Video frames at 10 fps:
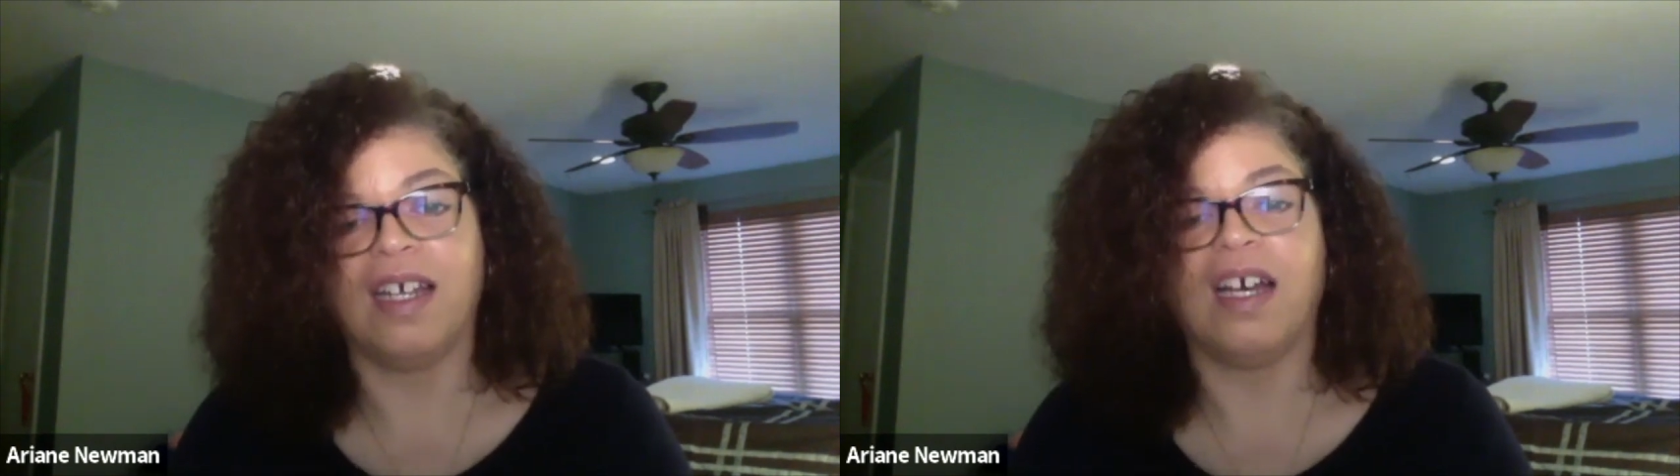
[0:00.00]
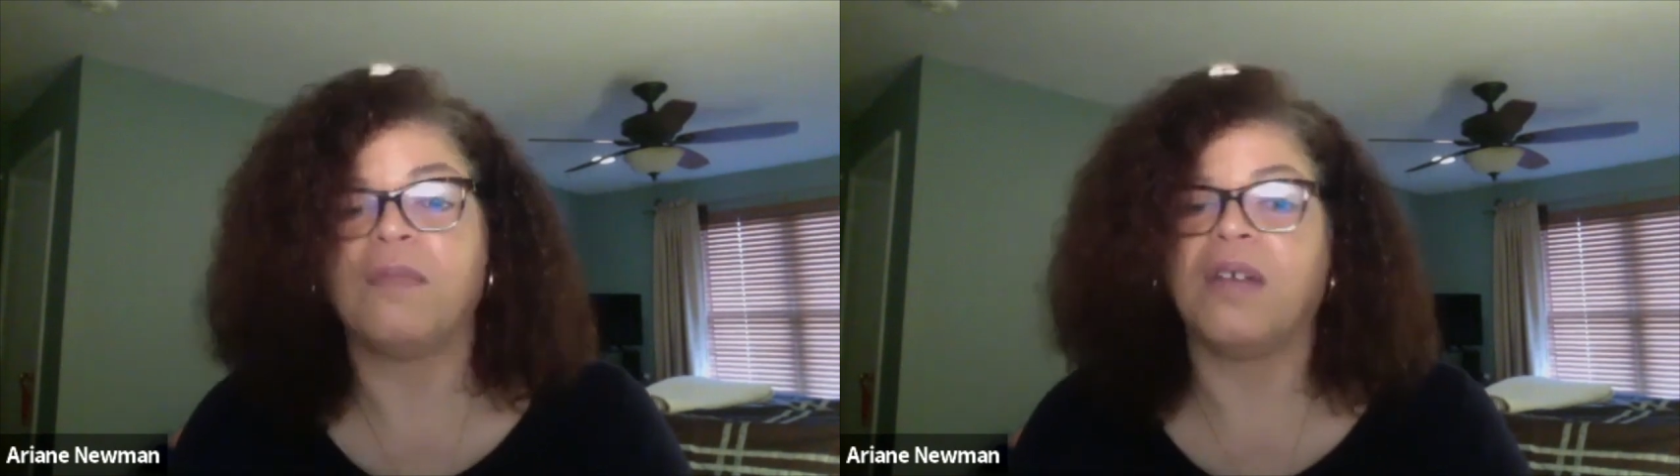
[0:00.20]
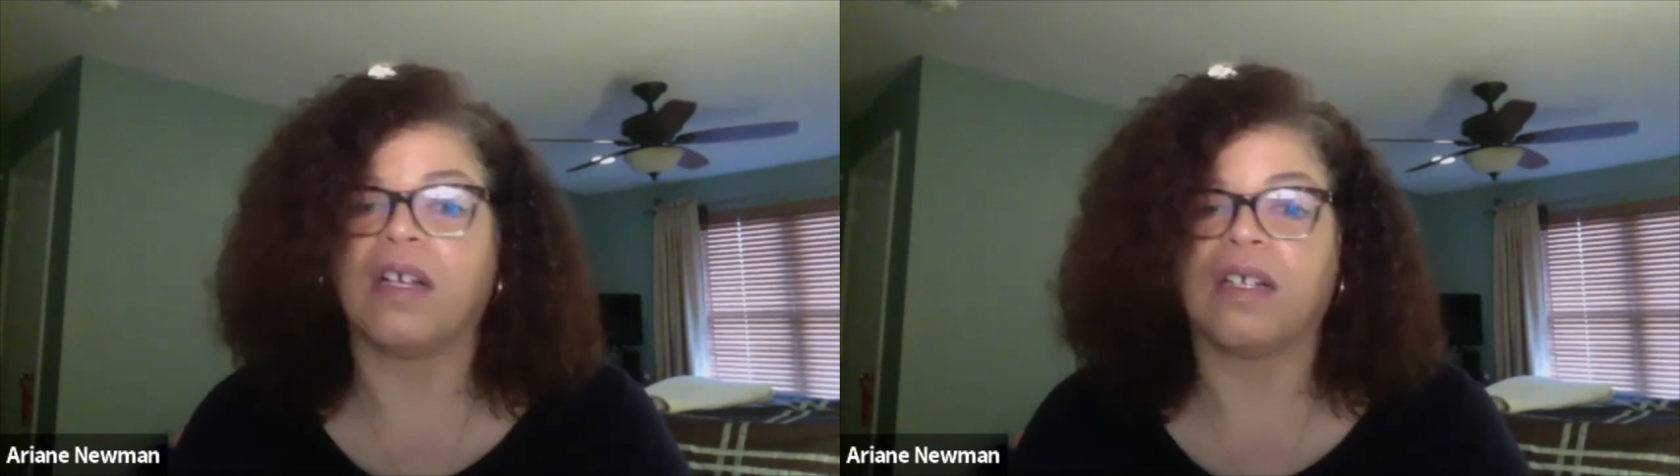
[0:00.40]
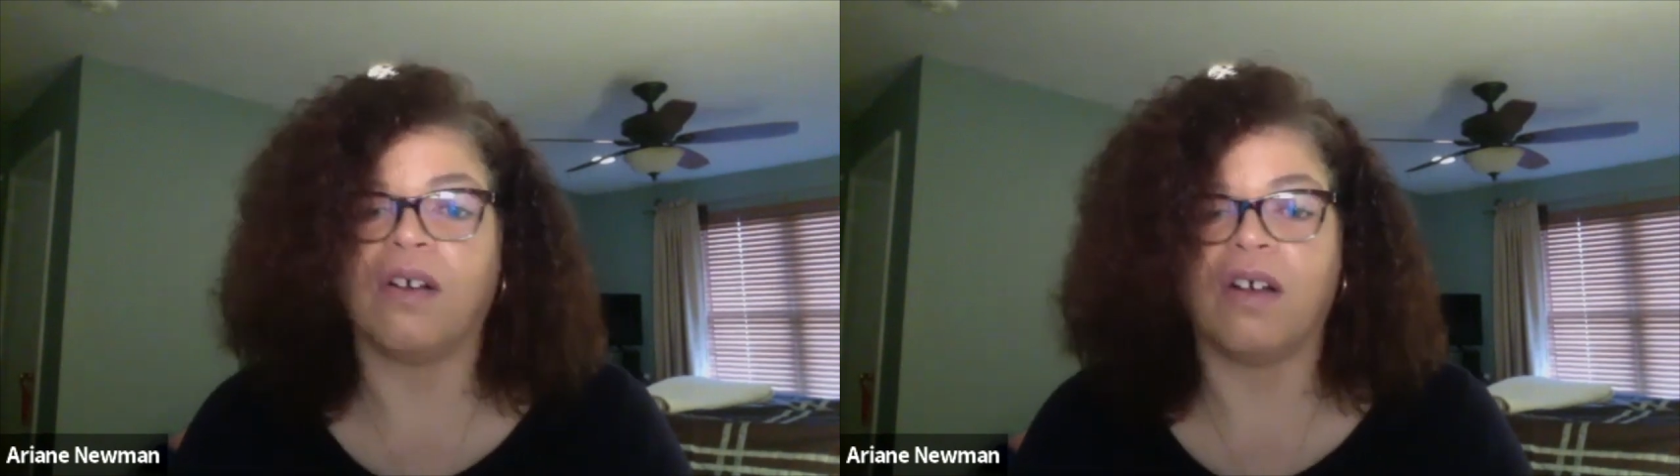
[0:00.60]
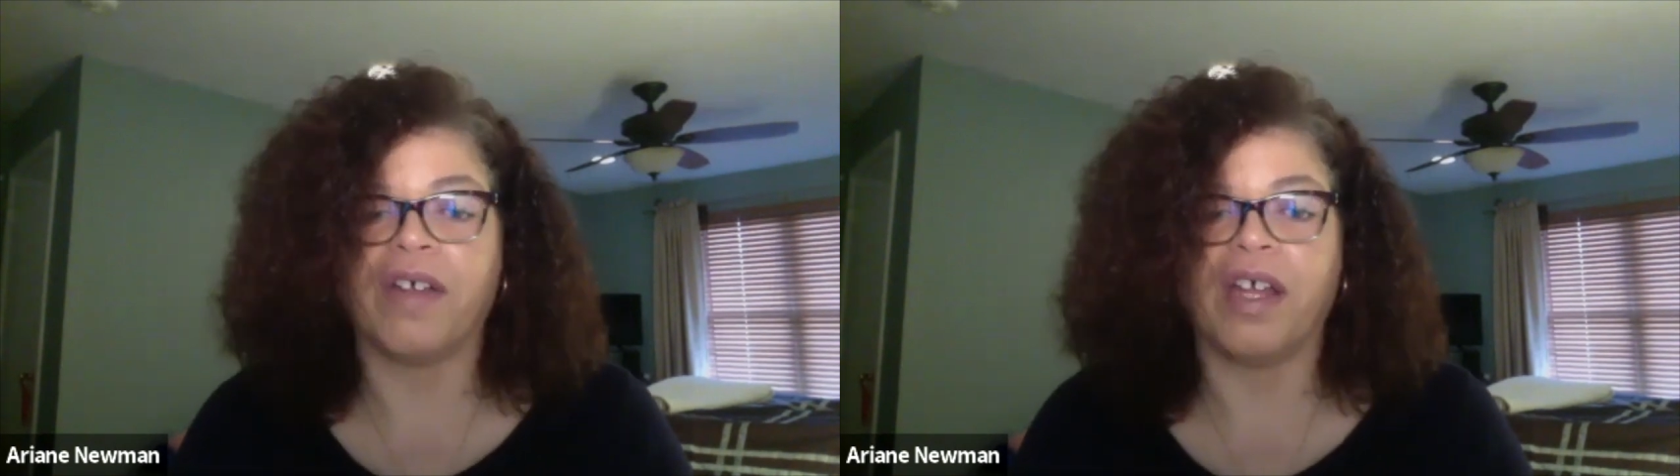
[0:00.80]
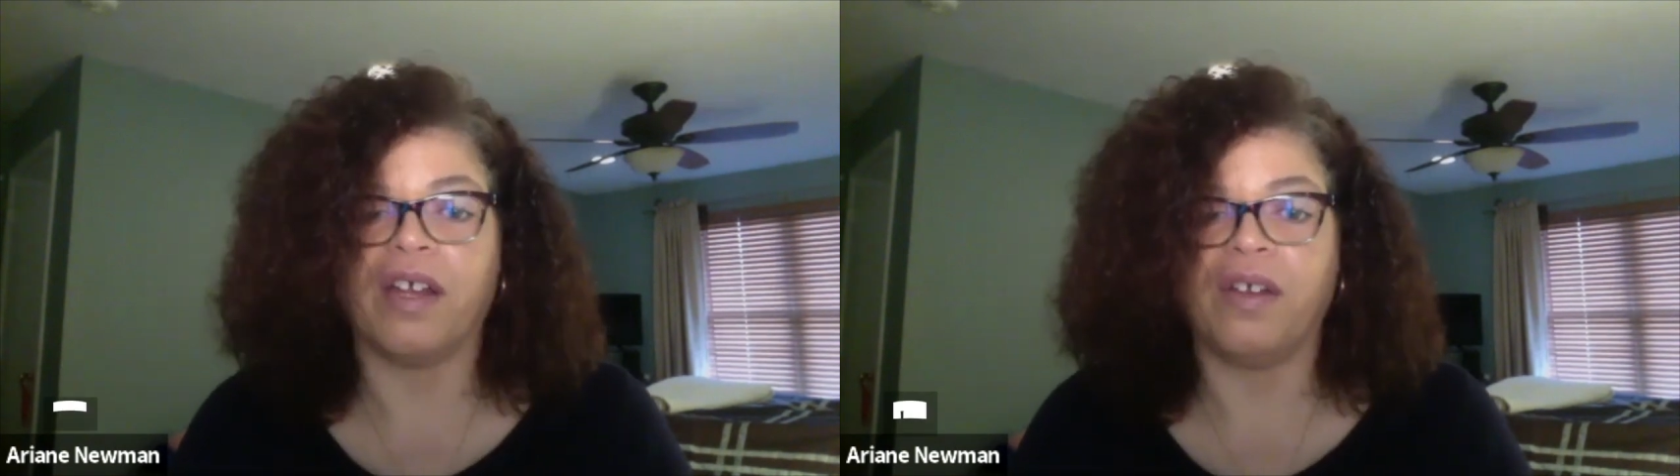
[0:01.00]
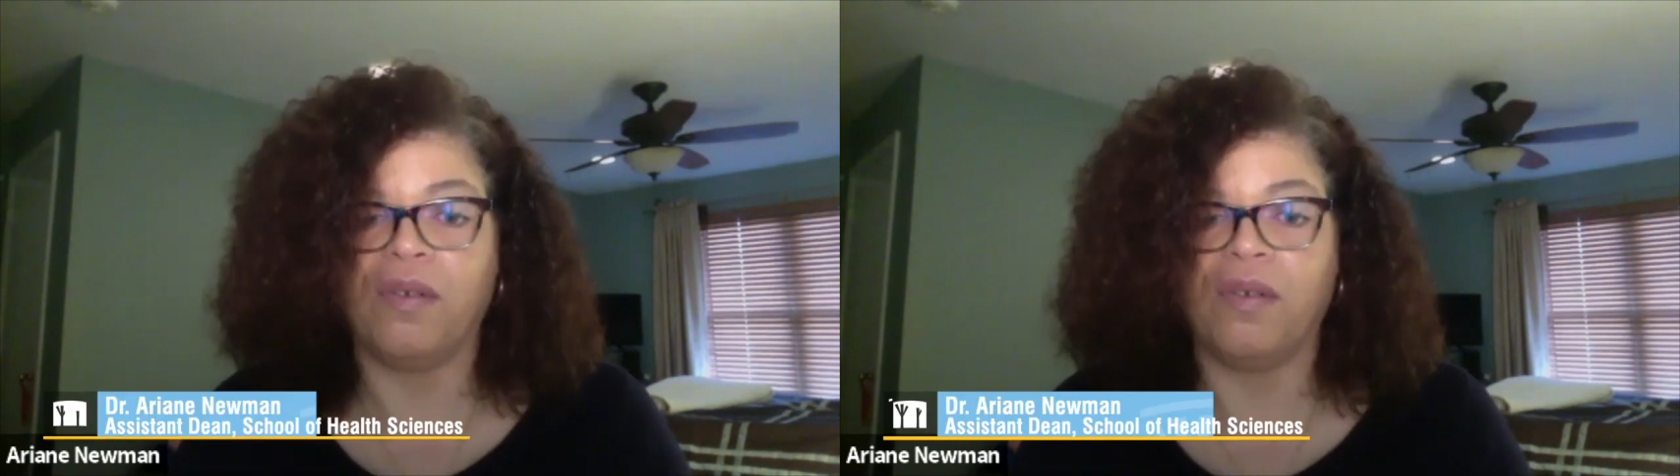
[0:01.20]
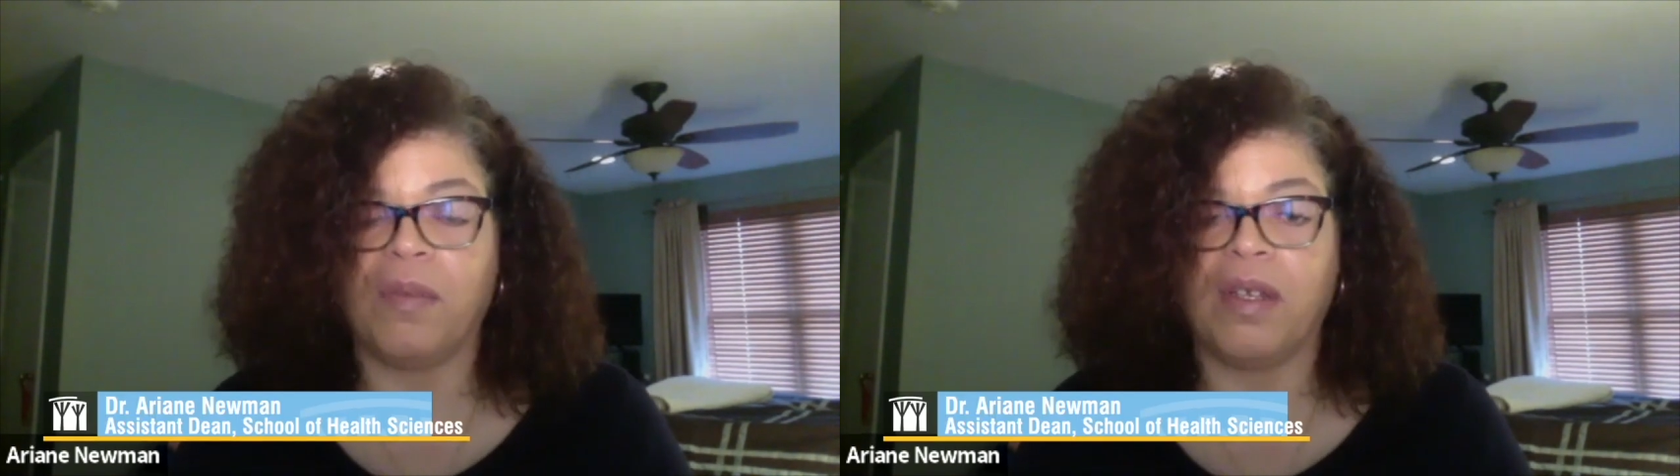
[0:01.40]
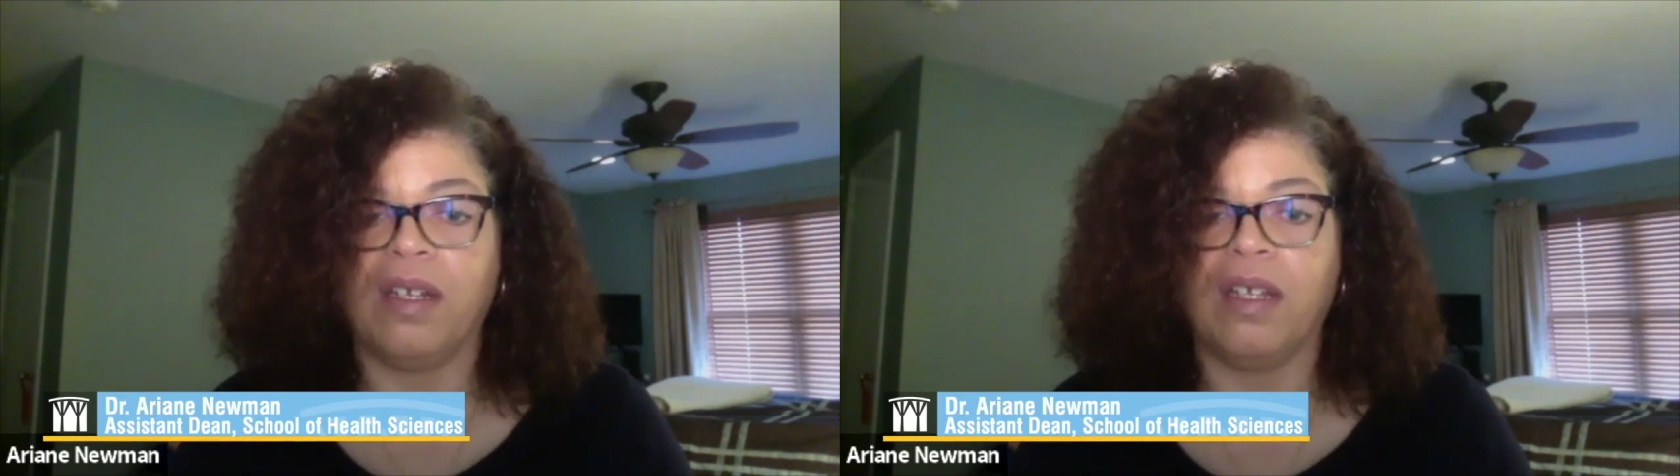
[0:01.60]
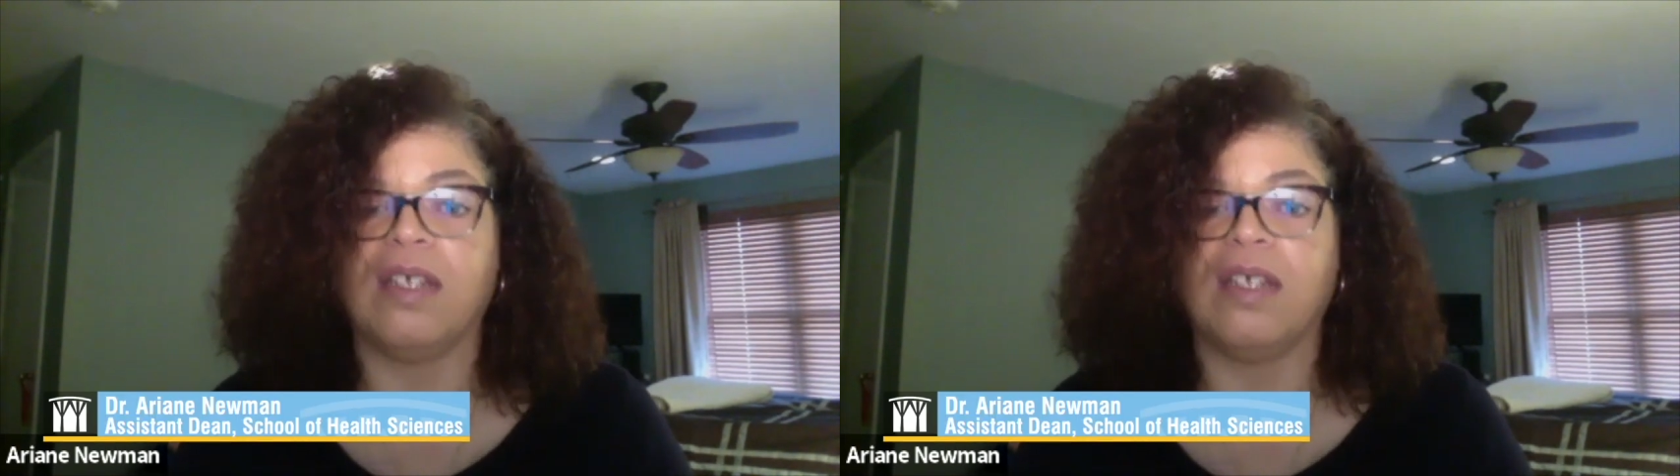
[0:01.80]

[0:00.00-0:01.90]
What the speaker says: I'm Dr. Ariane Newman,